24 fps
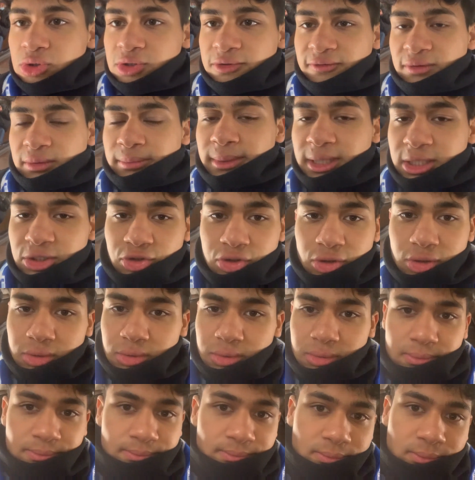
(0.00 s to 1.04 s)
of the Metro.
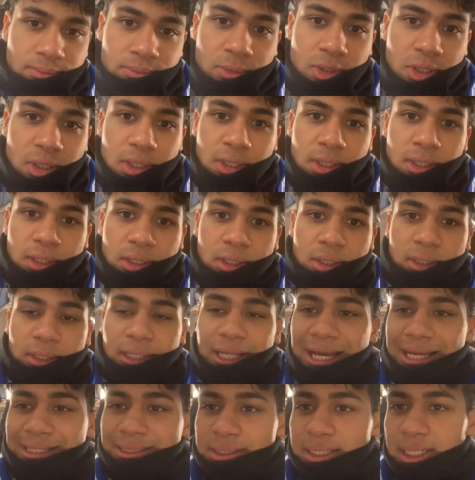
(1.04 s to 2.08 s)

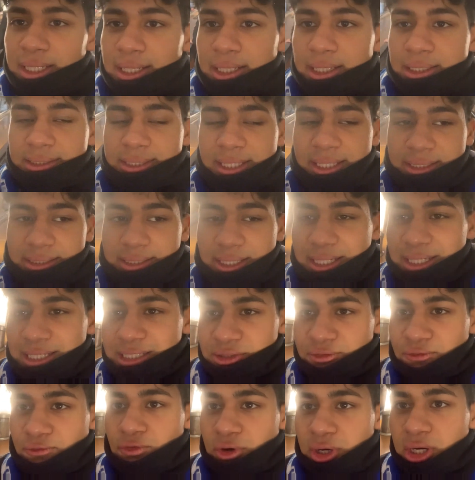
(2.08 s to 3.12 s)
The escalator takes at
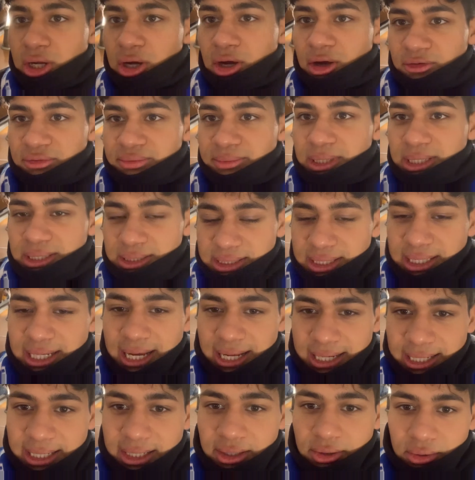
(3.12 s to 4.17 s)
least three and a half minutes to
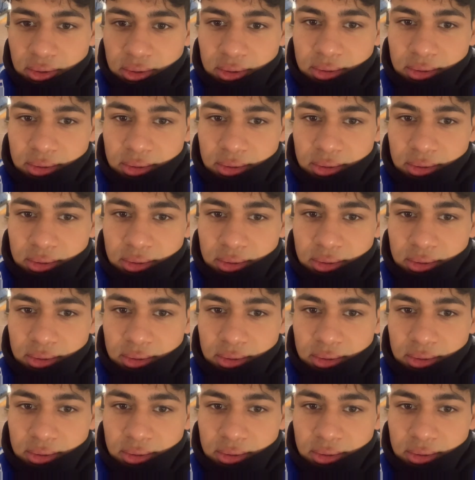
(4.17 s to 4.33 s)
get down.